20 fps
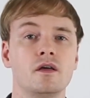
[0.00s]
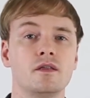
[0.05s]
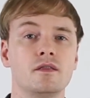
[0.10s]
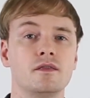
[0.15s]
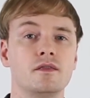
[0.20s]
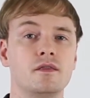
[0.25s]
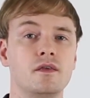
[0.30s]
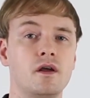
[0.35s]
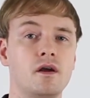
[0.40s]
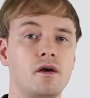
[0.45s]

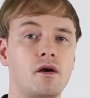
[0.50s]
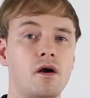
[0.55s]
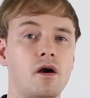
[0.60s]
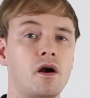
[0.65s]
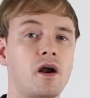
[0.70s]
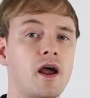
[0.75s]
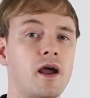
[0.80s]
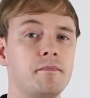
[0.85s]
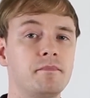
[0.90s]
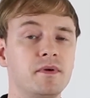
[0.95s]
there are
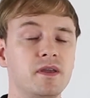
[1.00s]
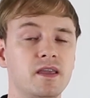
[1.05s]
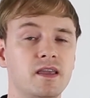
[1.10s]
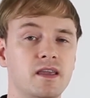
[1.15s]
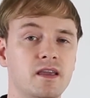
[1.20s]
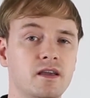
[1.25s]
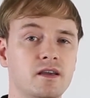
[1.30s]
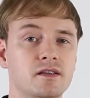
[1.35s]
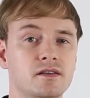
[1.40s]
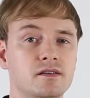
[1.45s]
happy
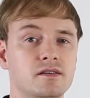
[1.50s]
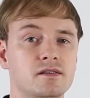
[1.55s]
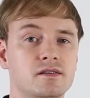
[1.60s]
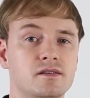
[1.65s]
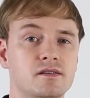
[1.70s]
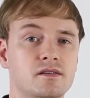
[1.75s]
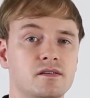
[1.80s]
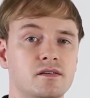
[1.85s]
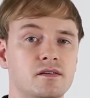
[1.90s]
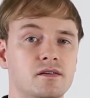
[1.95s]

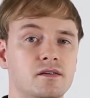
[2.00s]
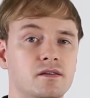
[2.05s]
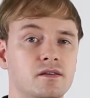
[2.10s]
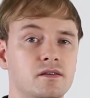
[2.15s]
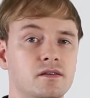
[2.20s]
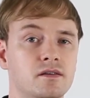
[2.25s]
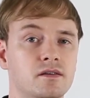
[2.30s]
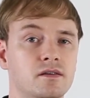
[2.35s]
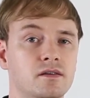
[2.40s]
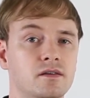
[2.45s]
kids.
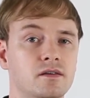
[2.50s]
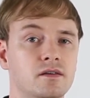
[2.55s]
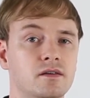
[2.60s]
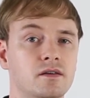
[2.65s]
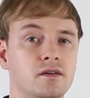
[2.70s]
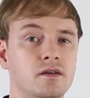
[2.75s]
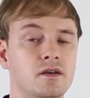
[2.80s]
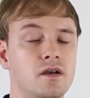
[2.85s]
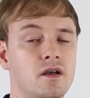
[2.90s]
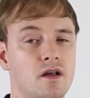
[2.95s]

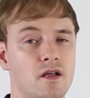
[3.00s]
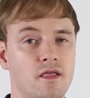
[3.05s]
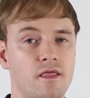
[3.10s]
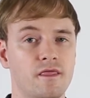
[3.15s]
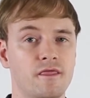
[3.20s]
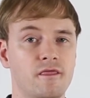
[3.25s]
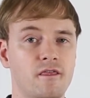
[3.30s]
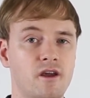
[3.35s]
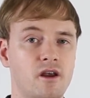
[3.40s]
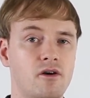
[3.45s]

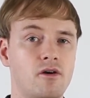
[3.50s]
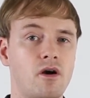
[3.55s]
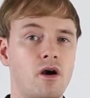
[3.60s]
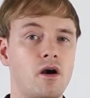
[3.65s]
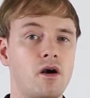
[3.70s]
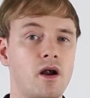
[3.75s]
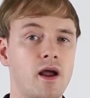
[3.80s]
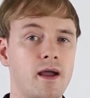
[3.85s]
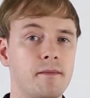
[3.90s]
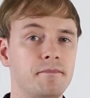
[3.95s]
There
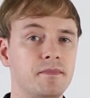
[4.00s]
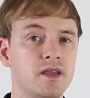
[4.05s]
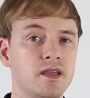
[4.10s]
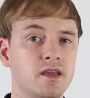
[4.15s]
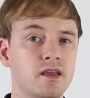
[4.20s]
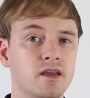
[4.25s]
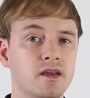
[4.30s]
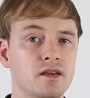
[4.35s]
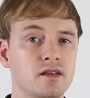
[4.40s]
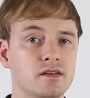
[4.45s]
are happy
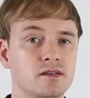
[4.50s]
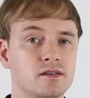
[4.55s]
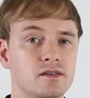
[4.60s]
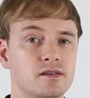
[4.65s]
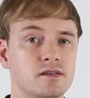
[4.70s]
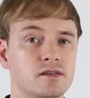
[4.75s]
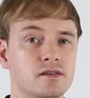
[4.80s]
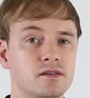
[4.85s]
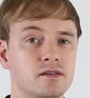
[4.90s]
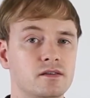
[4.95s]
kids.